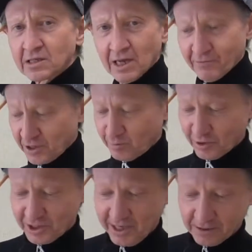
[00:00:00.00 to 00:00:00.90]
love this
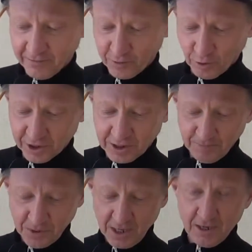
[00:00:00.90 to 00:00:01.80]
mosaic, of course.
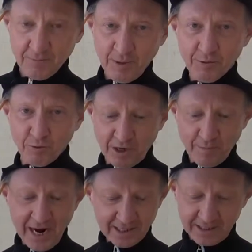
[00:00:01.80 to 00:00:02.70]
People want to
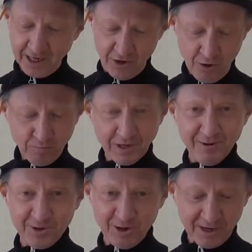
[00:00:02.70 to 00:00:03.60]
buy it, say, nope,
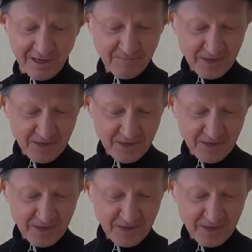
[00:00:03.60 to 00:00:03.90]
we're not gonna,